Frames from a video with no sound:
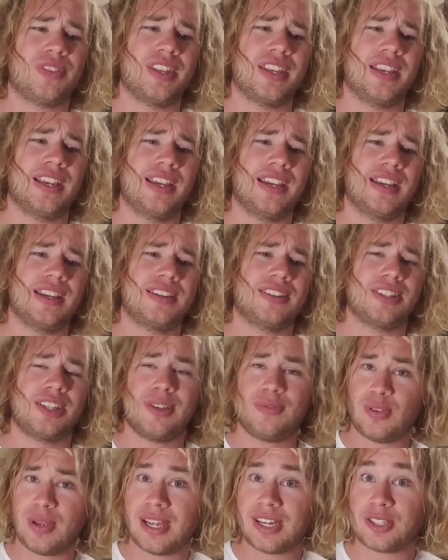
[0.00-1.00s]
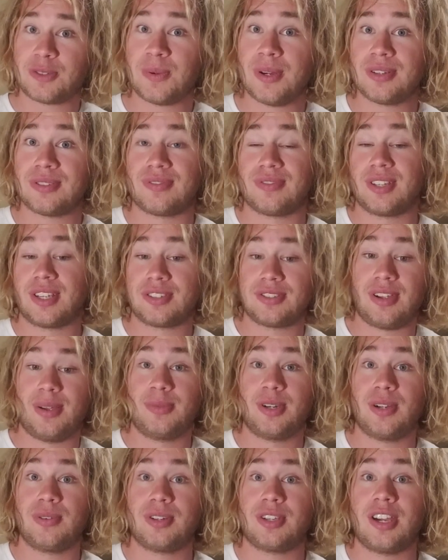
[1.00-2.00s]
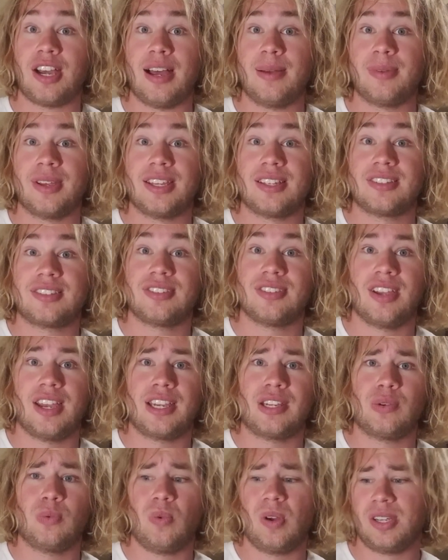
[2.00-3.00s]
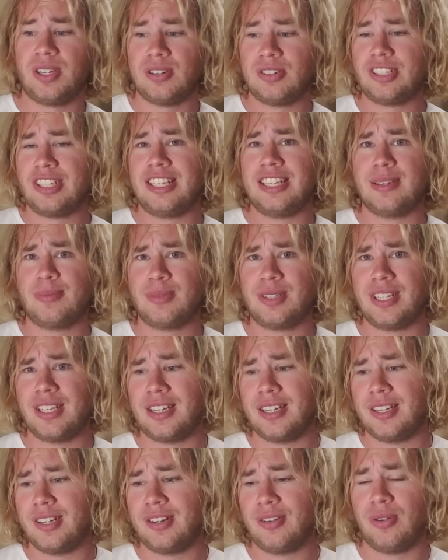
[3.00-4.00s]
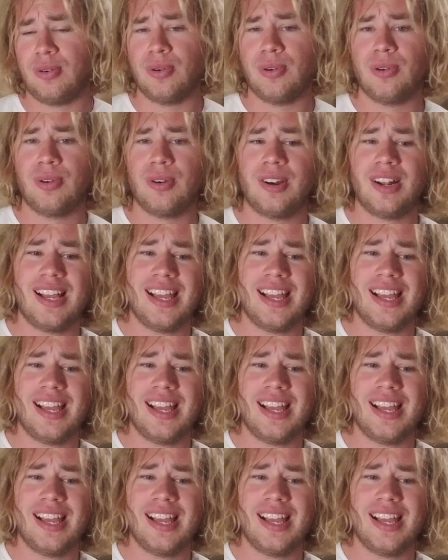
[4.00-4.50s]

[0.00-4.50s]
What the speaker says: And if you had experience with this, let me know in the comments, like what your TM did, or